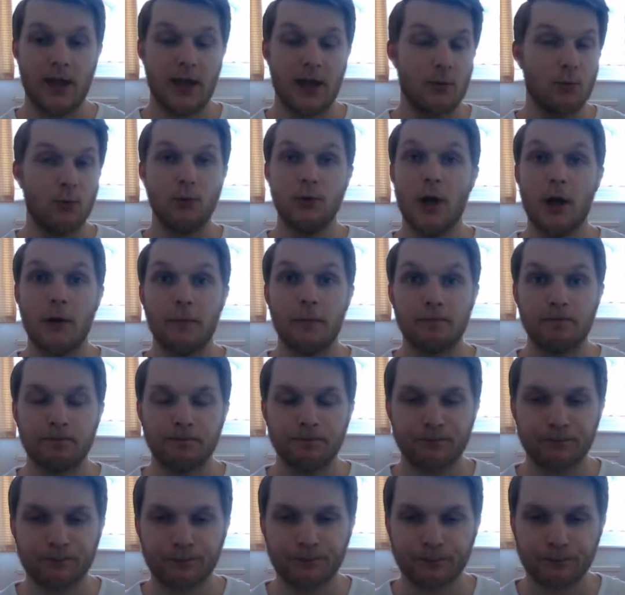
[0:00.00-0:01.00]
will know.
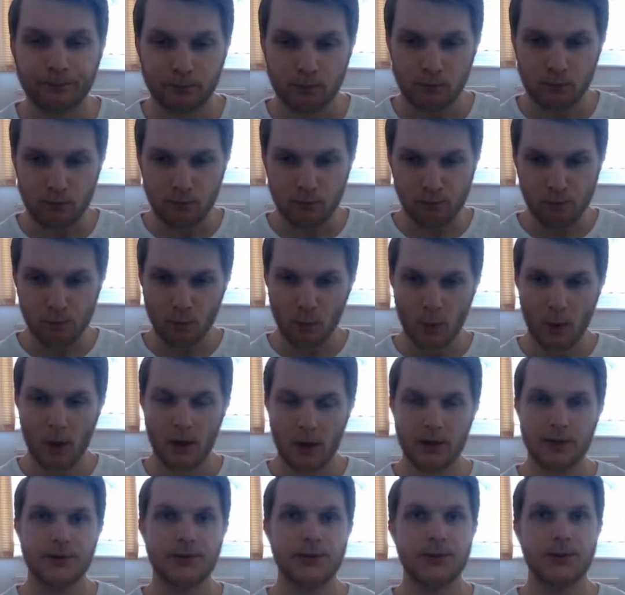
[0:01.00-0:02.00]

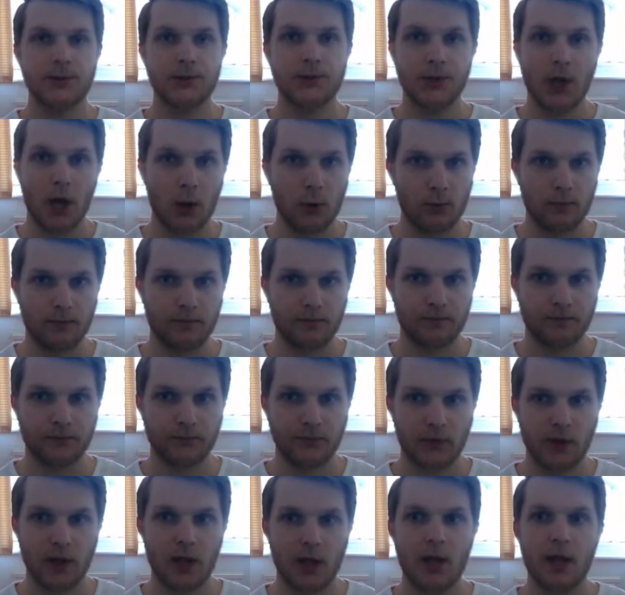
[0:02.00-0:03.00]
So
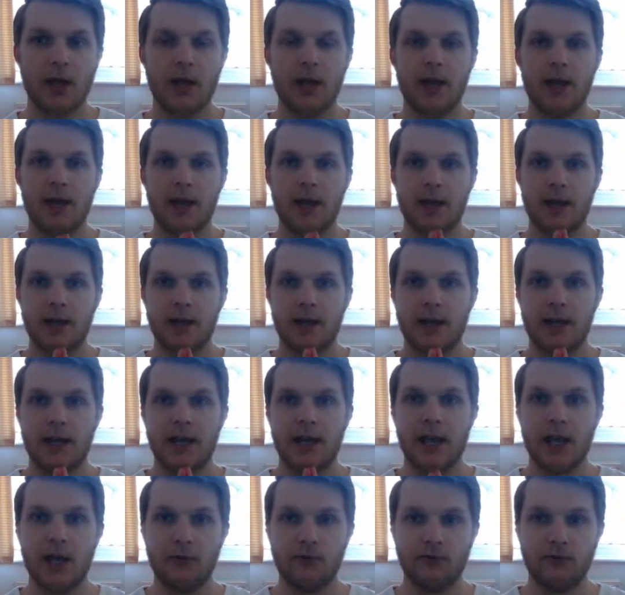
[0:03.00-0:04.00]

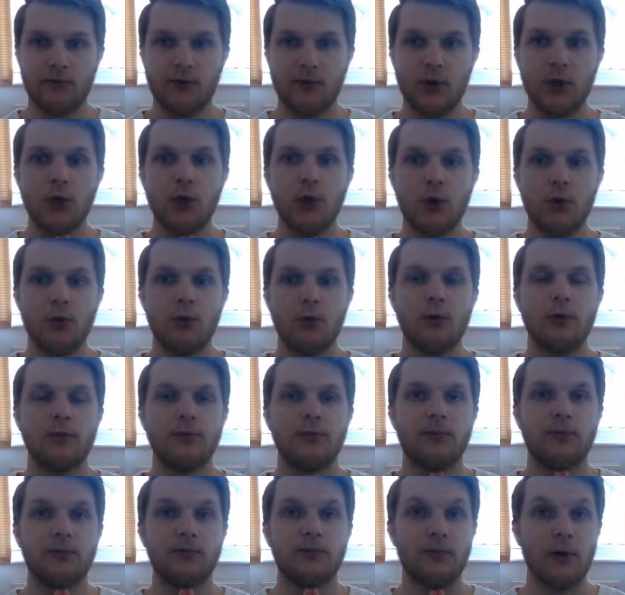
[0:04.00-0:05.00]
if you
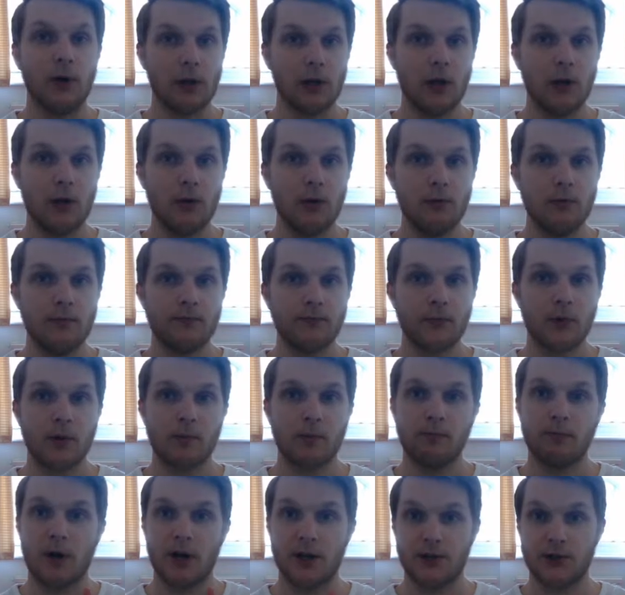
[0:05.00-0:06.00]
follow
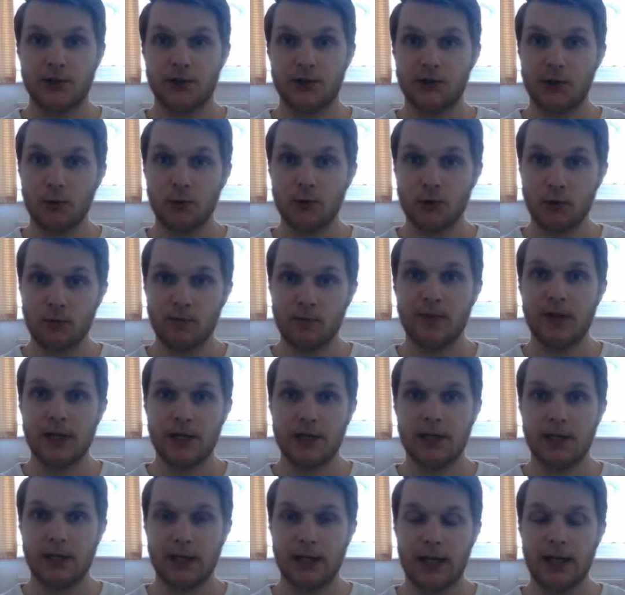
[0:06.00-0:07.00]
my social
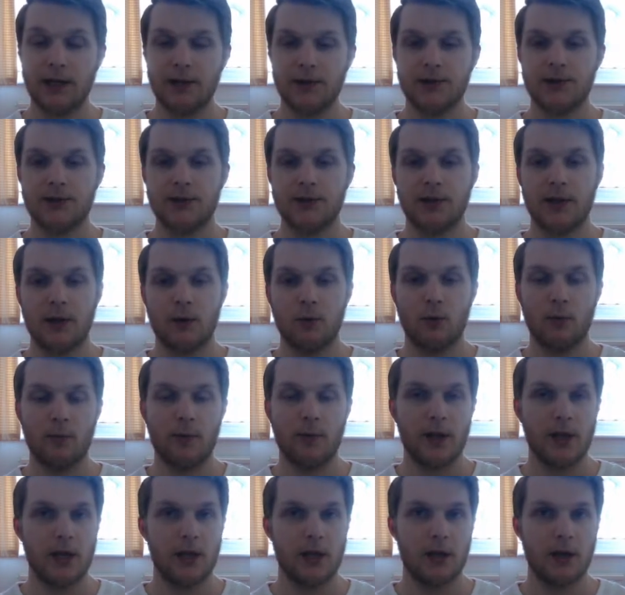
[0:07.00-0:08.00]
media links, so there will
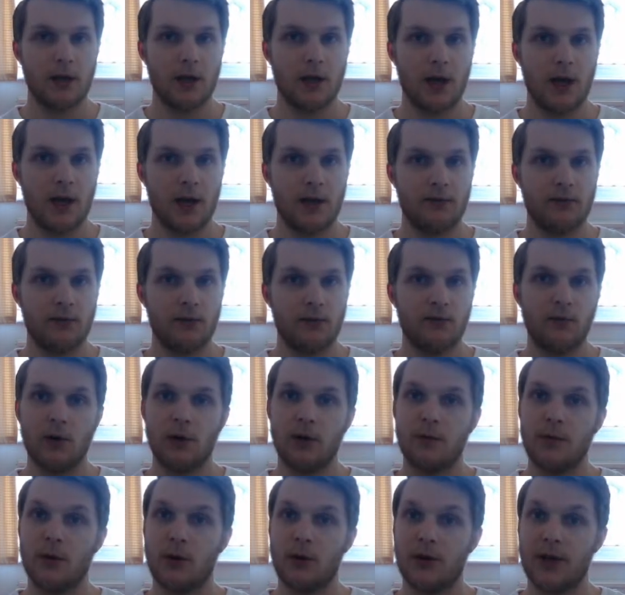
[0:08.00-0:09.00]
be, if you
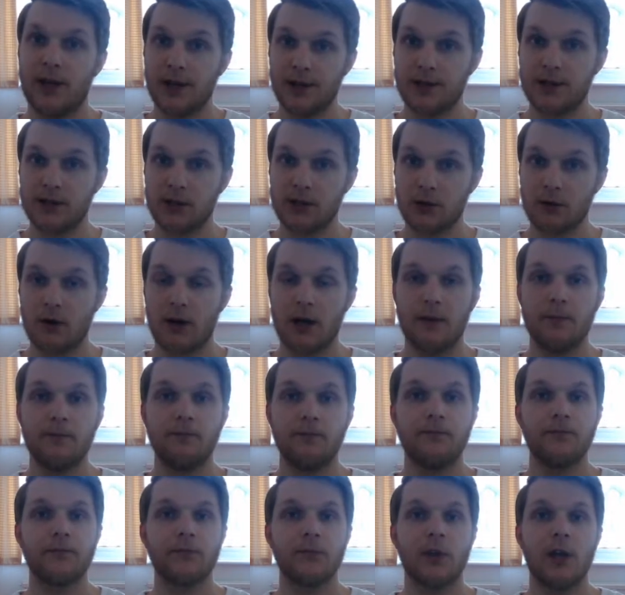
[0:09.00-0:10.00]
follow me on
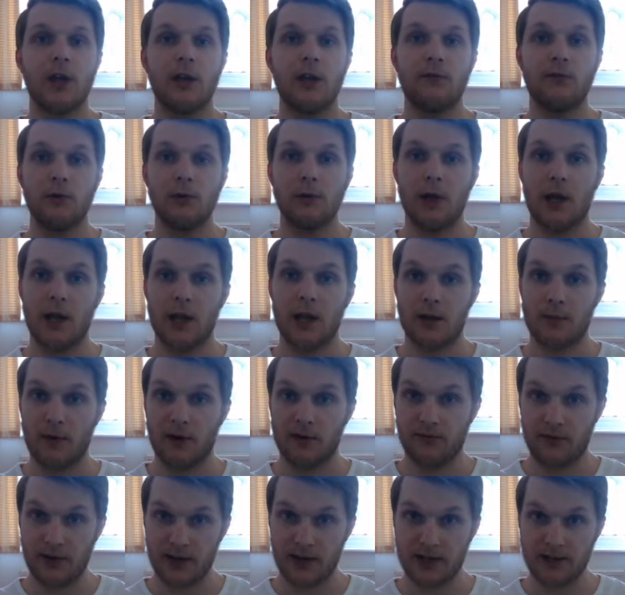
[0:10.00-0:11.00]
Instagram, if you like
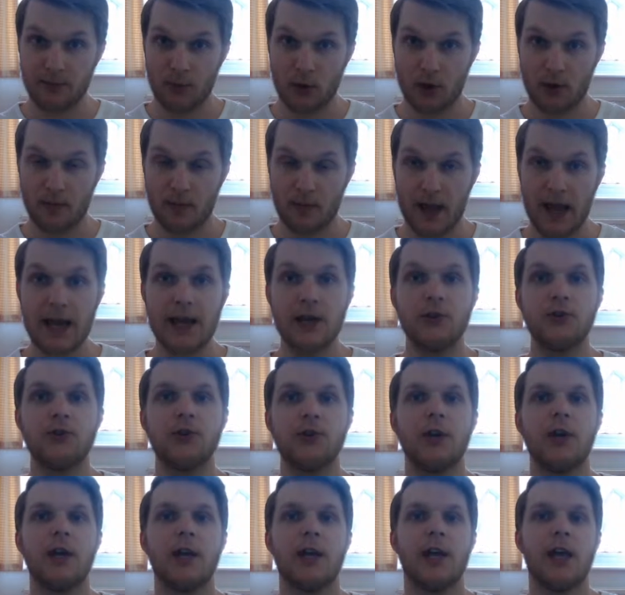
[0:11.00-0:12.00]
my Facebook
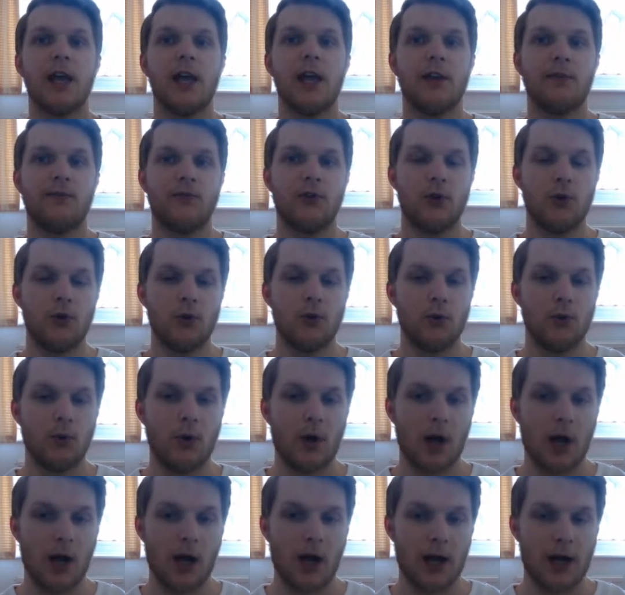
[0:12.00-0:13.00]
page, if you
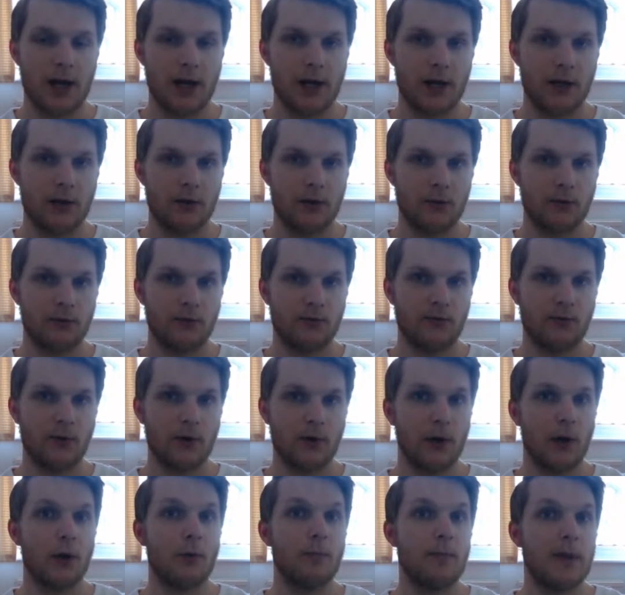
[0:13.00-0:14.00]

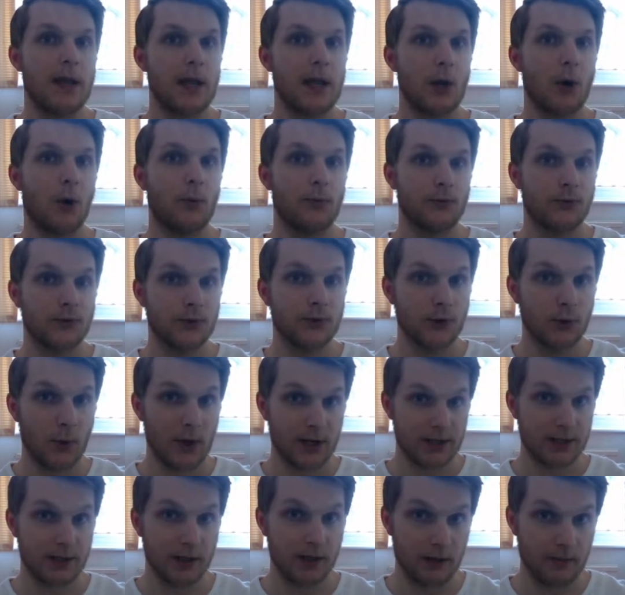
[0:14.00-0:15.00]
follow me on
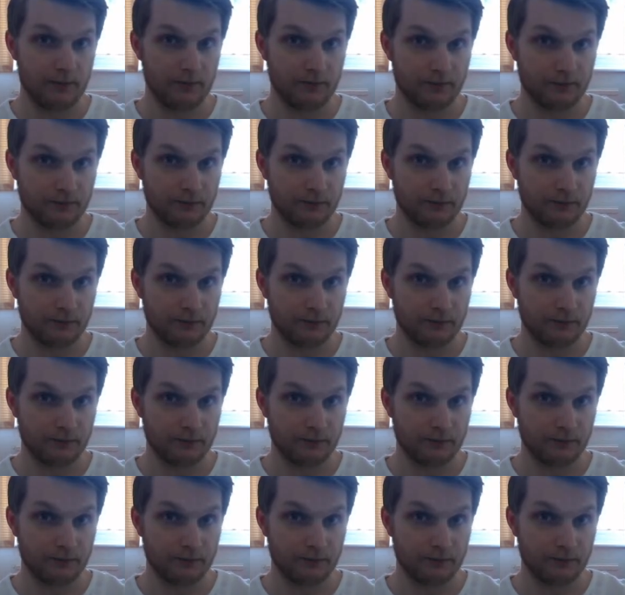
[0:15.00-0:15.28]
Twitter,